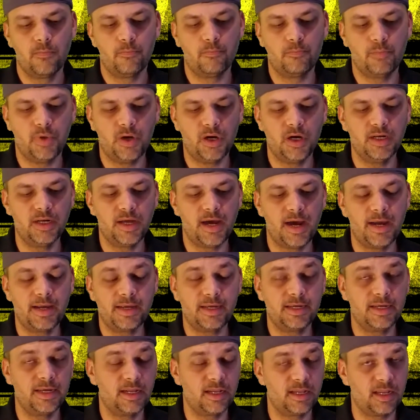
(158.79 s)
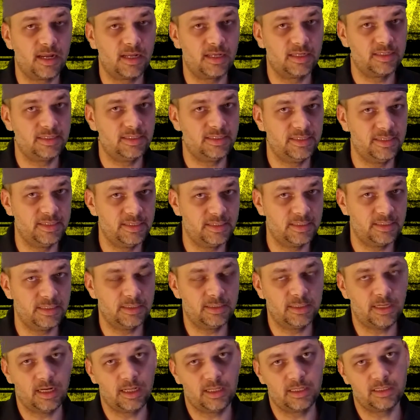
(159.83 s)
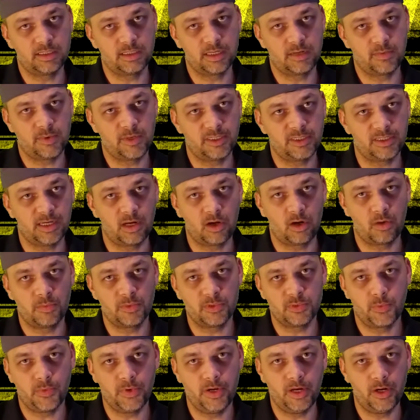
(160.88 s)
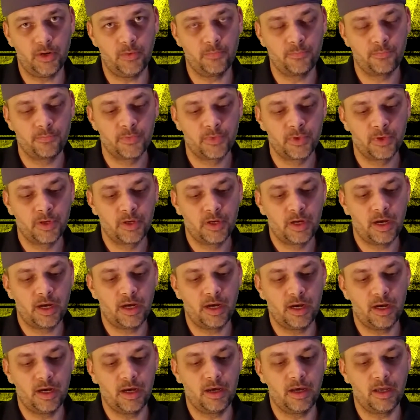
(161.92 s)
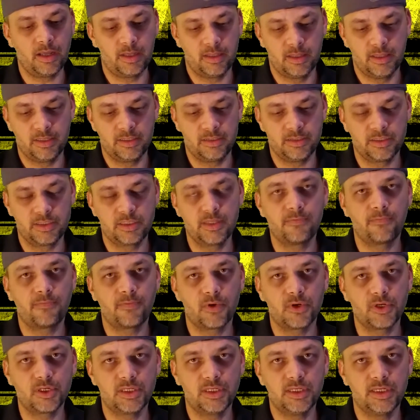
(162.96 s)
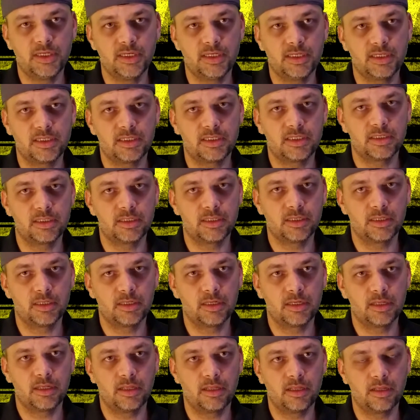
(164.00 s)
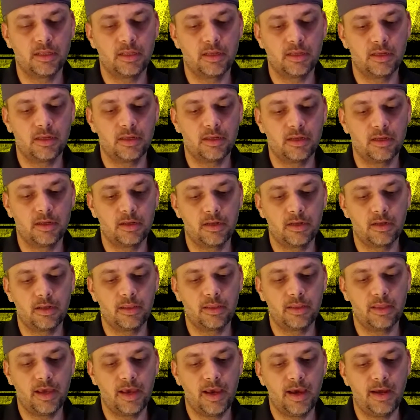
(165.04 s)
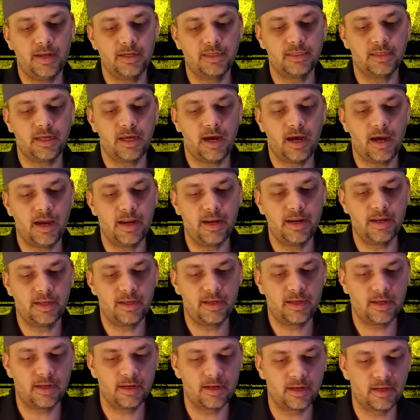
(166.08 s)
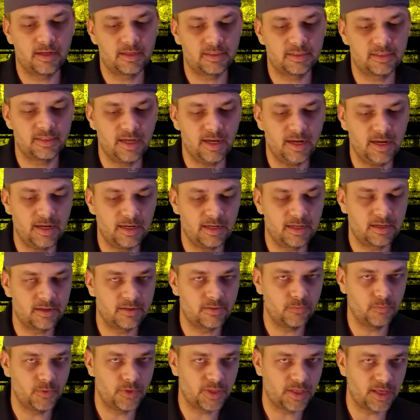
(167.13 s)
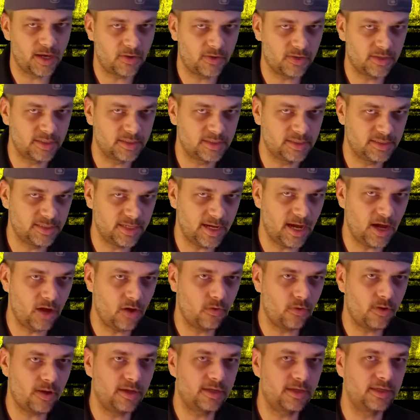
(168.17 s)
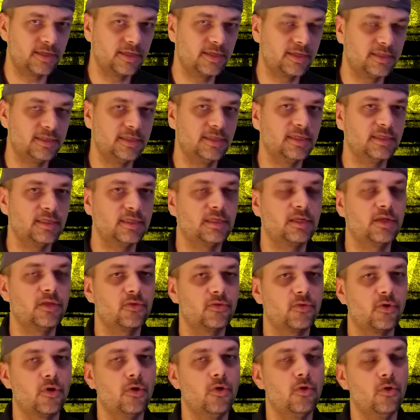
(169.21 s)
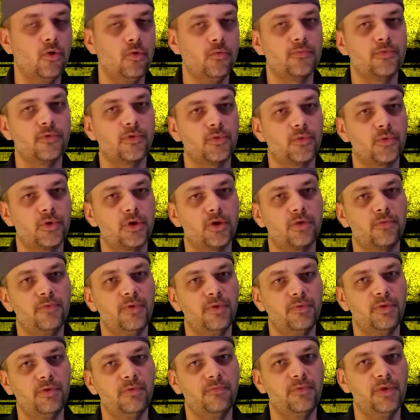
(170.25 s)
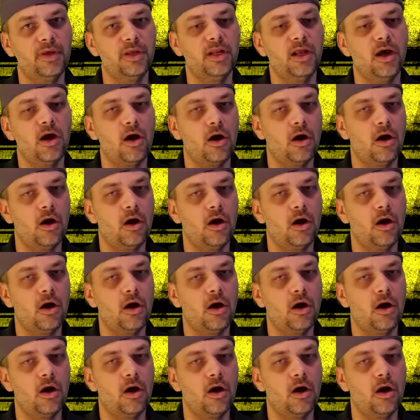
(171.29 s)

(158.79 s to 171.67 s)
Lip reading: but I can get a lot of distance out of this on my sidearm as well. This is the first disc that I can say without a doubt I can consistently throw over 350 feet